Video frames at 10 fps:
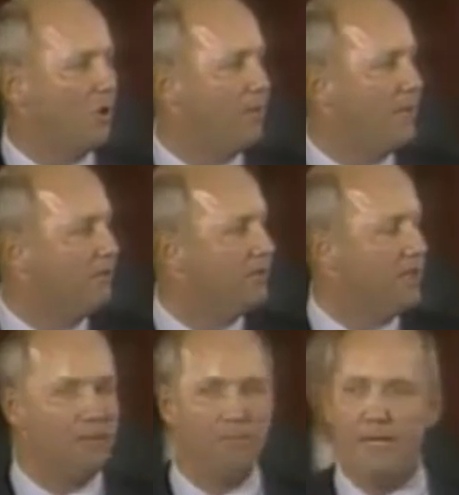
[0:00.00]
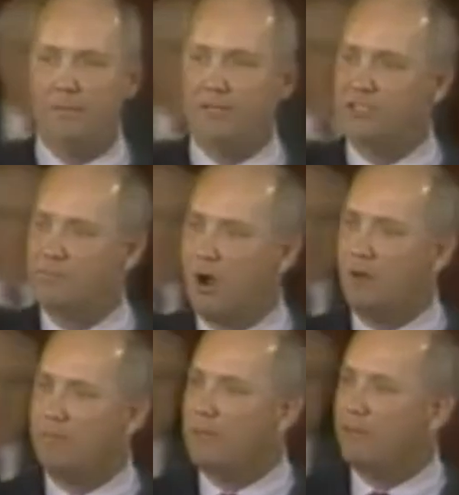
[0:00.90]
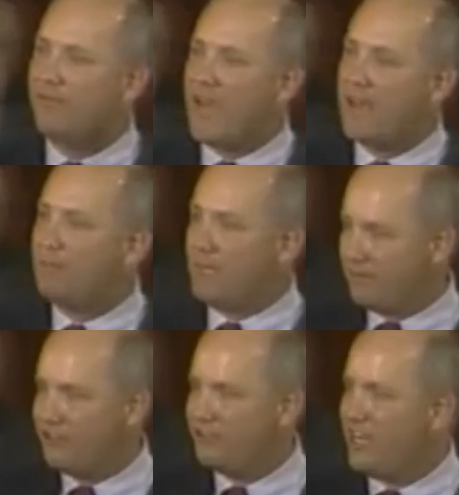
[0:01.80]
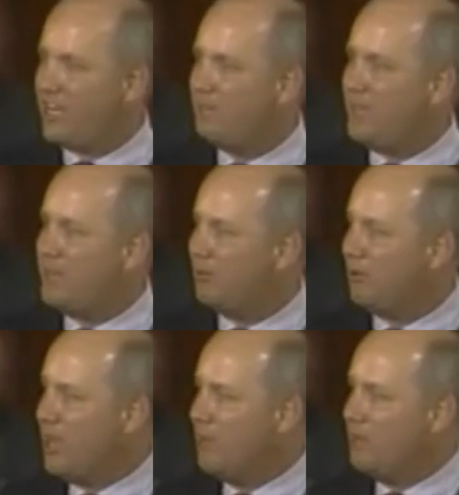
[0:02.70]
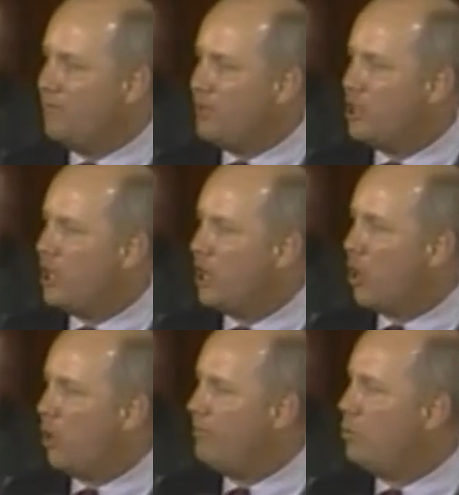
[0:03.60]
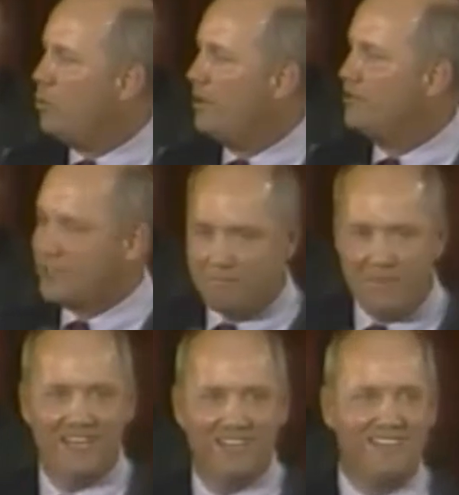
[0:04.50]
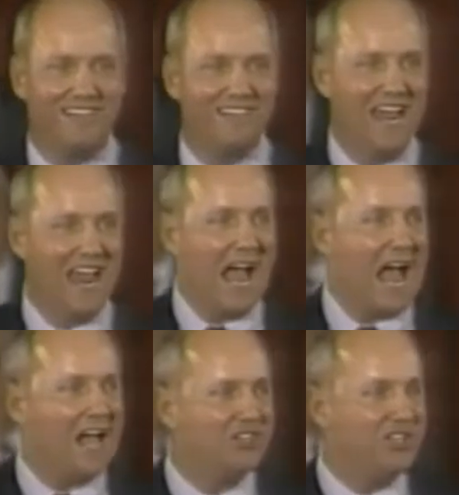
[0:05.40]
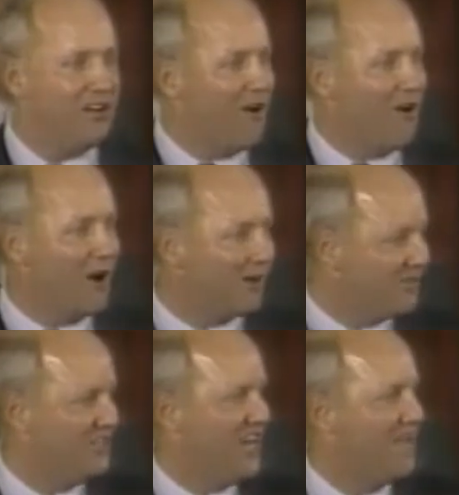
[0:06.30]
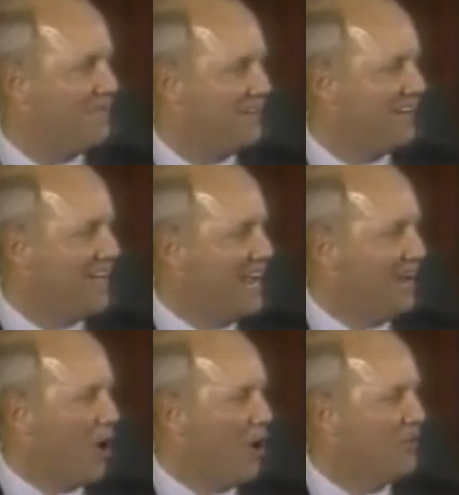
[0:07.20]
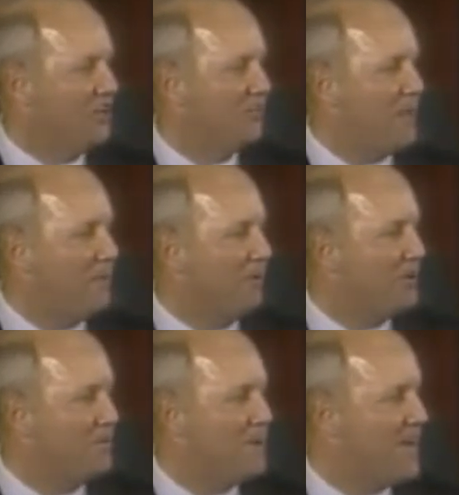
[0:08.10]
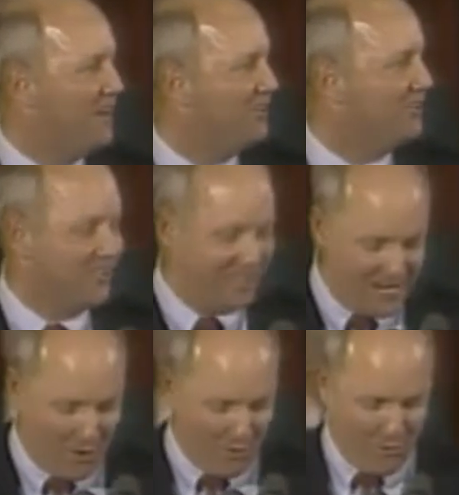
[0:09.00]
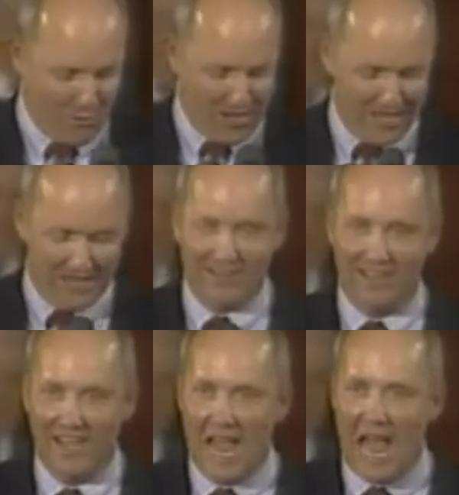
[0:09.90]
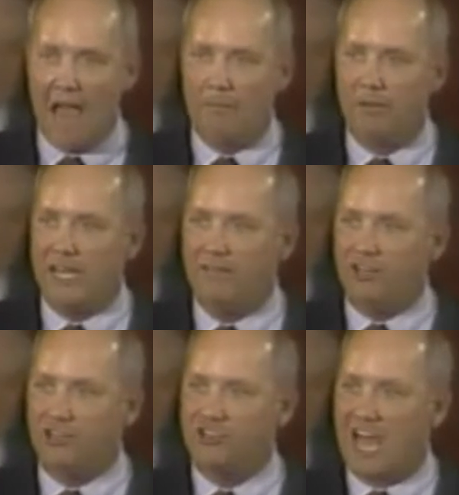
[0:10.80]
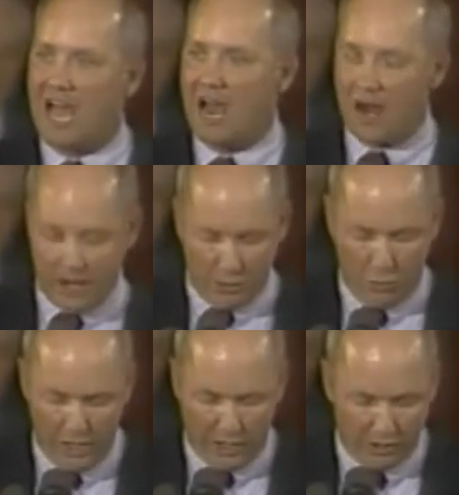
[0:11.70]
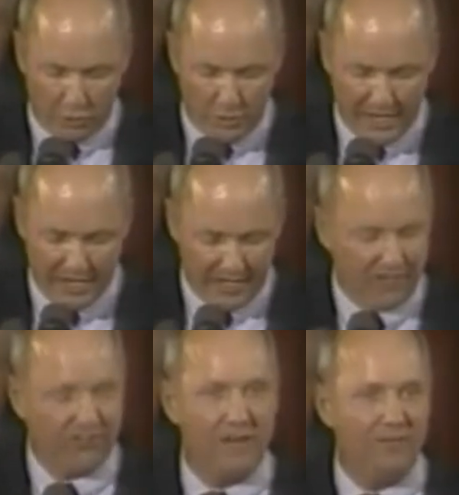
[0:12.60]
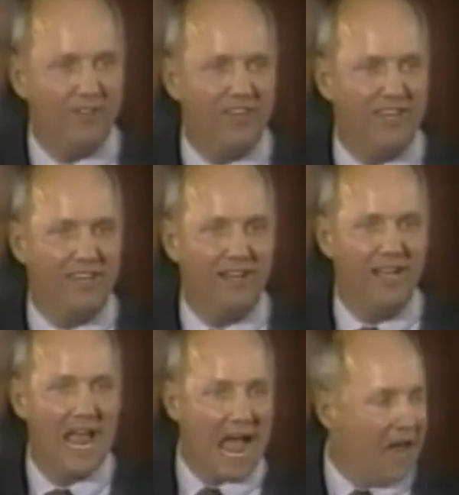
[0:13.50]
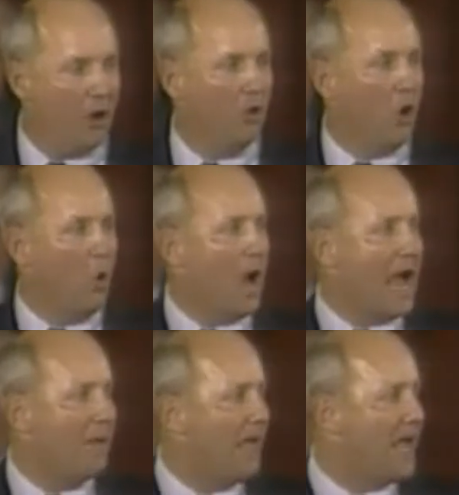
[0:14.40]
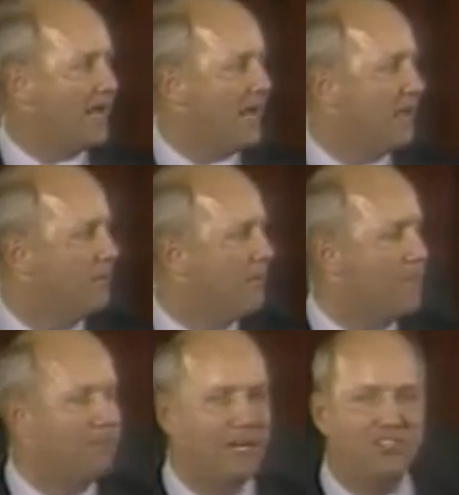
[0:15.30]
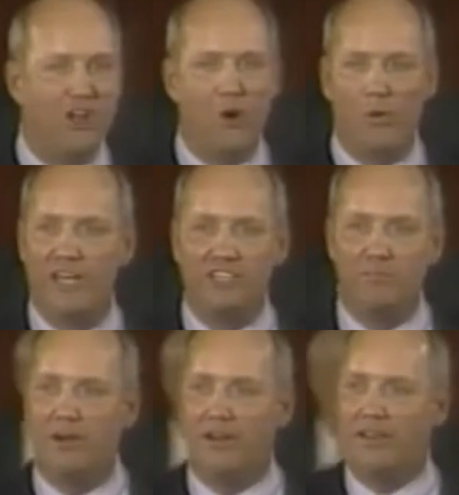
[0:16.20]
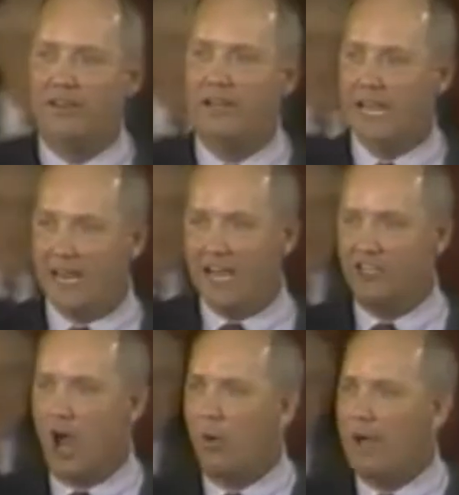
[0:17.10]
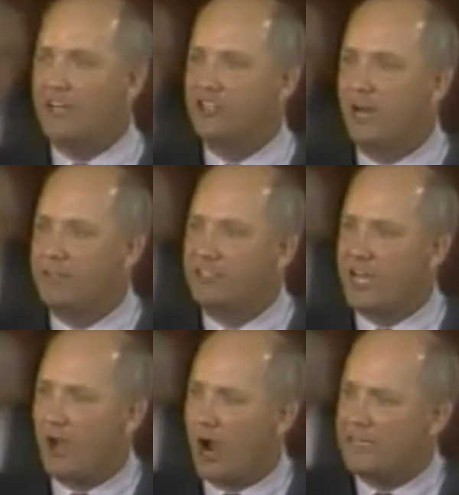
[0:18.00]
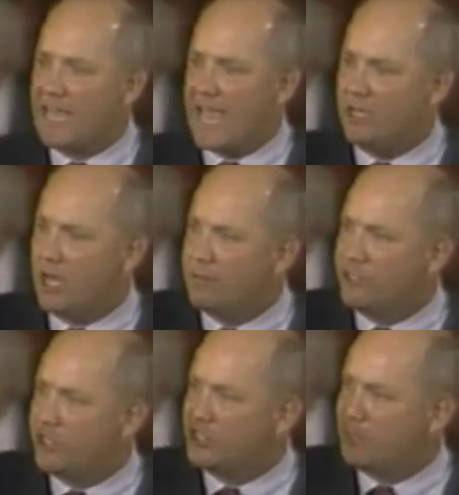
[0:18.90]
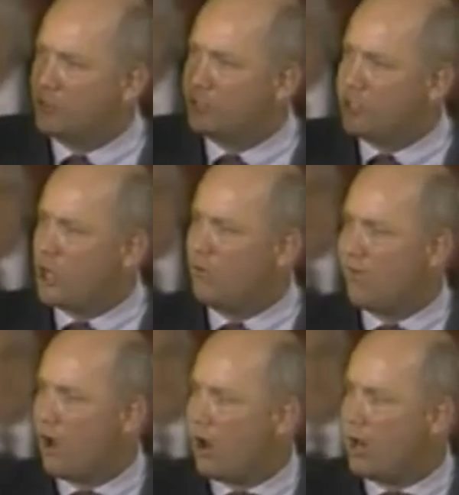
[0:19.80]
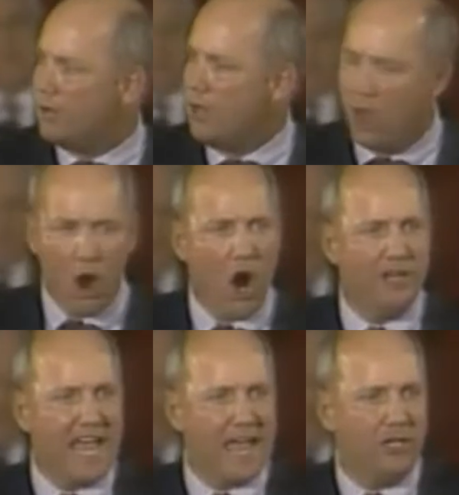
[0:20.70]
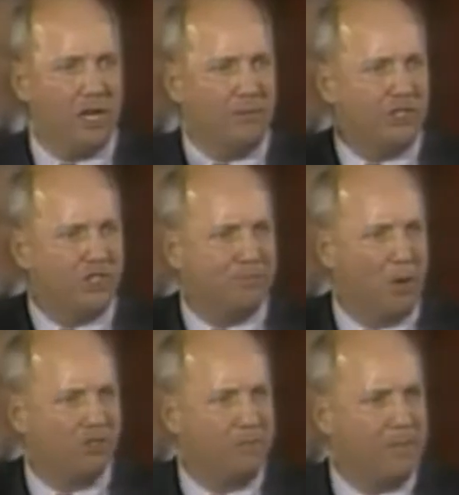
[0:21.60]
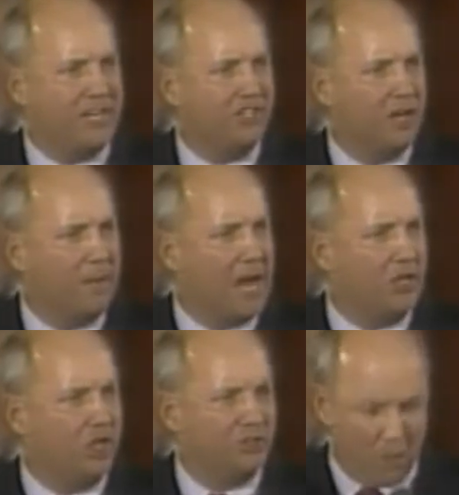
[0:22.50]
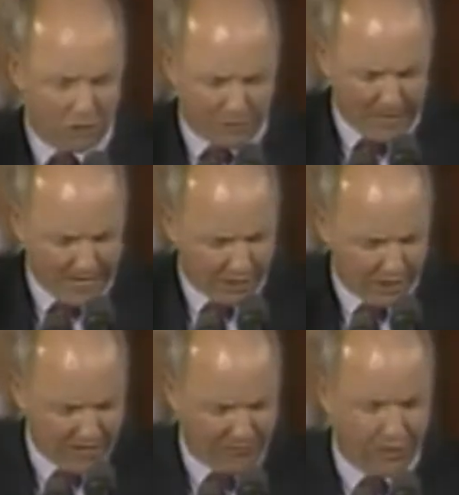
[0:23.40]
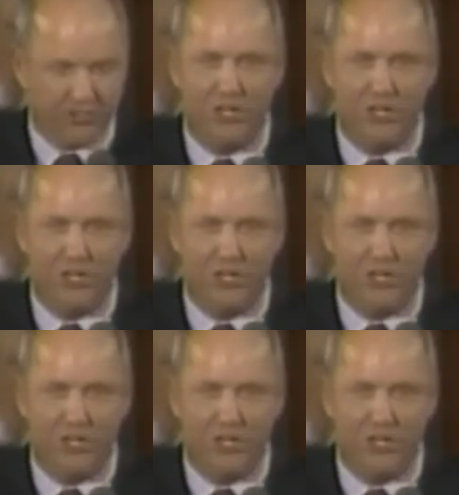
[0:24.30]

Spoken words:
people, dumb people and smart people, fat people and skinny people. But if you cut open the winners in business, I see a heart of a champion. And all these people are competitors and they don't quit. I believe desire and will to win is everything. I don't know why I'm like I am, but my butt's always burning. There's always something say, Art, dadgummit, you're supposed to go for it. Art, dadgummit, you're supposed to be somebody. You're supposed to make a difference